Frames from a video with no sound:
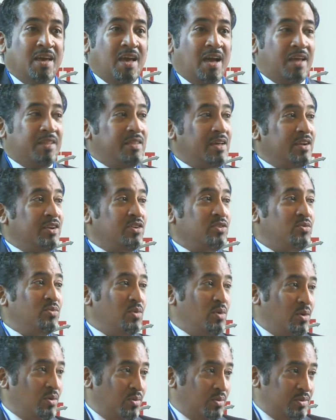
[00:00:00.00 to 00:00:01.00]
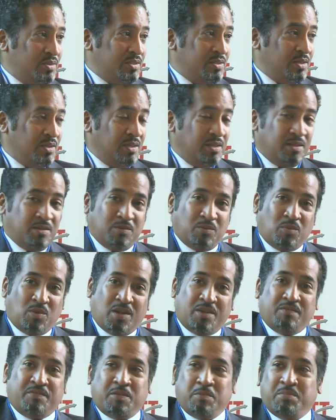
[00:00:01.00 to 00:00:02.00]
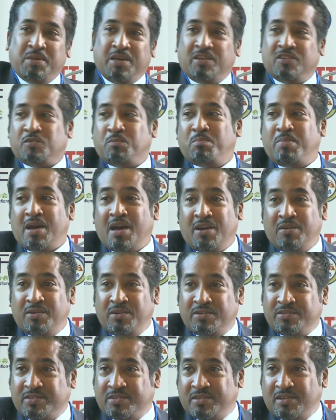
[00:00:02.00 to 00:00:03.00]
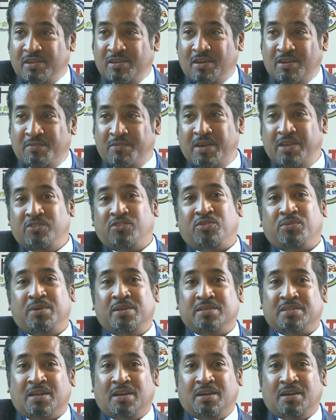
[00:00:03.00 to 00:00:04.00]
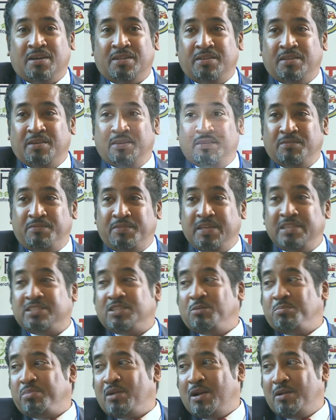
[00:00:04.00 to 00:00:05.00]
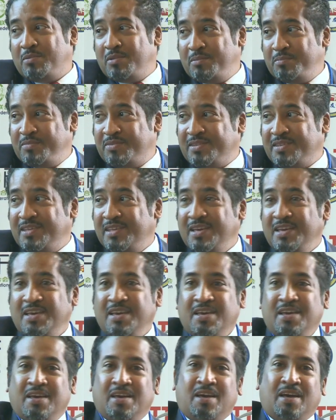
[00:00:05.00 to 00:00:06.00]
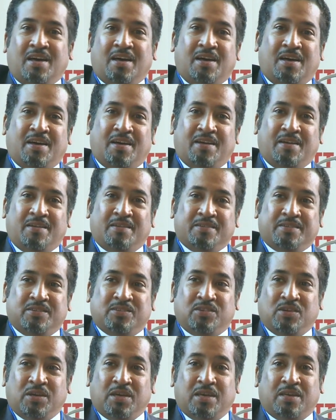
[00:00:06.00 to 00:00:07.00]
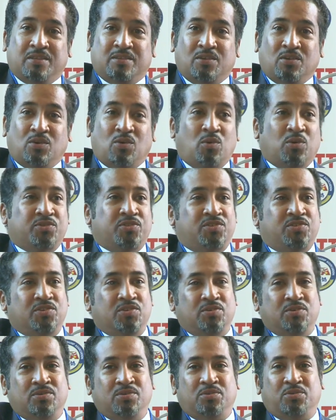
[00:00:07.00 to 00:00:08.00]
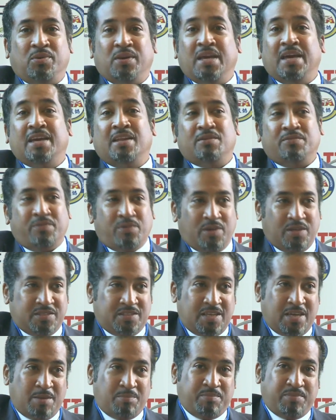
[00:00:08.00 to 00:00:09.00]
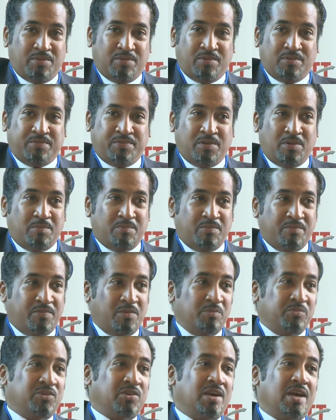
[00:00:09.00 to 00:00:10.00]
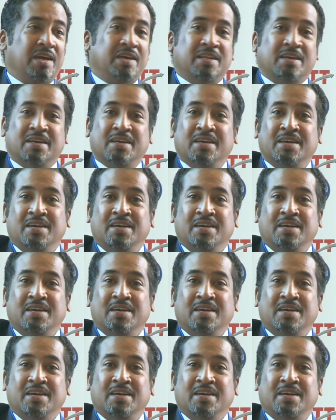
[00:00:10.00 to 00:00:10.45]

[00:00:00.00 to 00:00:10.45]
and then it grows. One of the biggest barriers of entries are the visa problems. To go to Grenada, for example, from China,